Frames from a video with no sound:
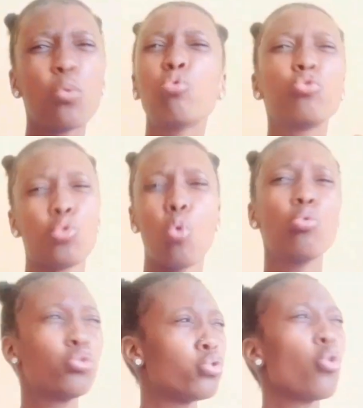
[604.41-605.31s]
who
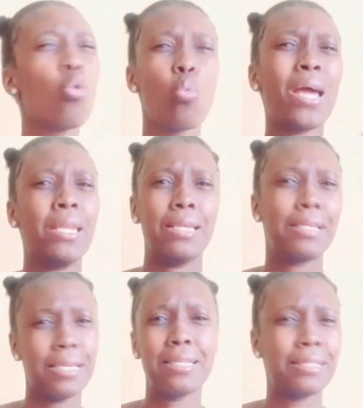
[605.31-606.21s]
don't know what
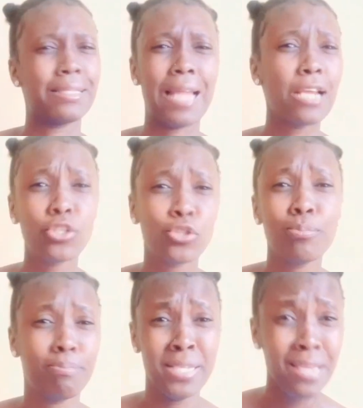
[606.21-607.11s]
it is like to
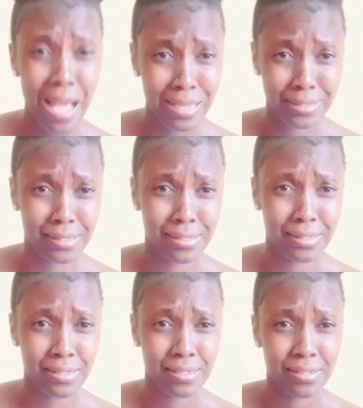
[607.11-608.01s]
be us?
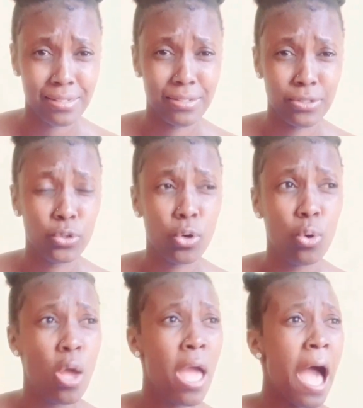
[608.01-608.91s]
You know,
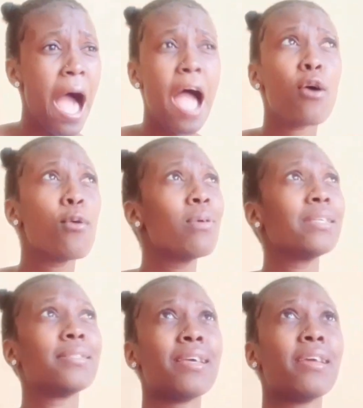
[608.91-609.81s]
I
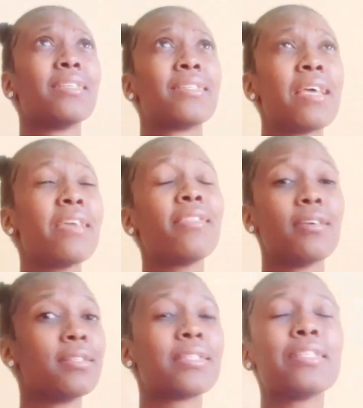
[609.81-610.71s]
always say
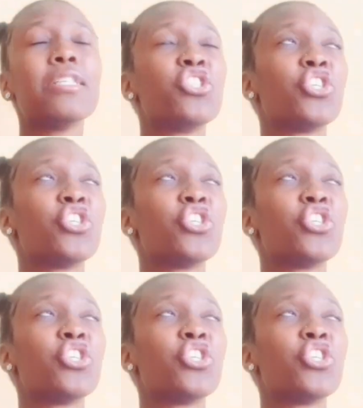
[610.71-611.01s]
this each